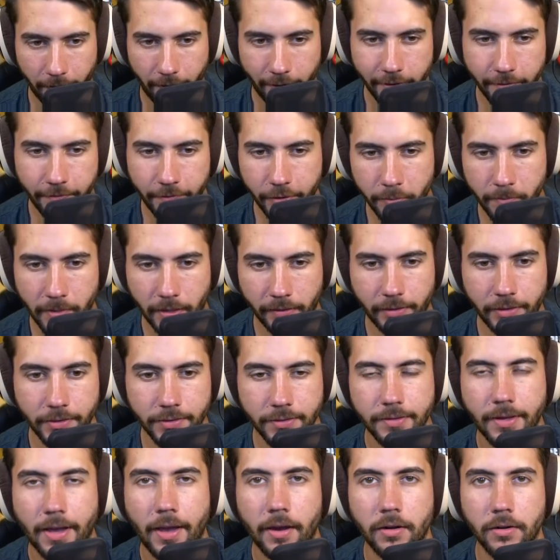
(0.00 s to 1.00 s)
How do you feel about these
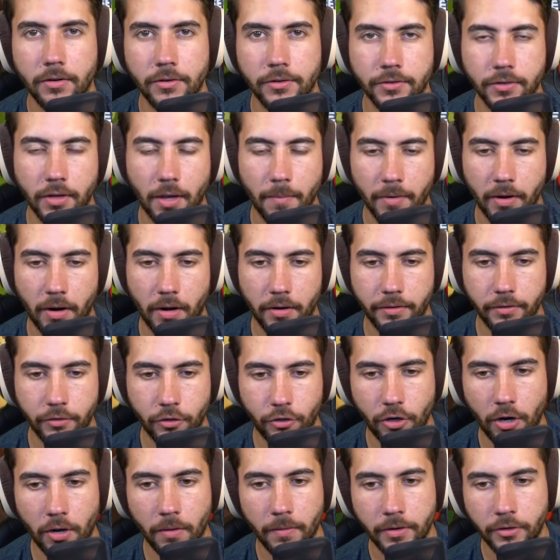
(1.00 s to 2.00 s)
slackers coming onto the
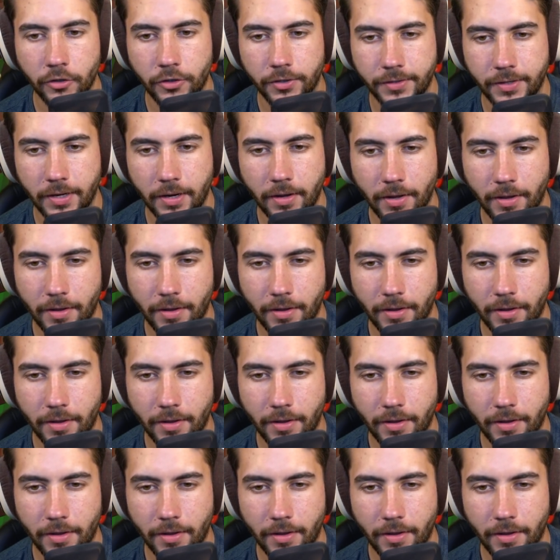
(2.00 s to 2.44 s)
show and just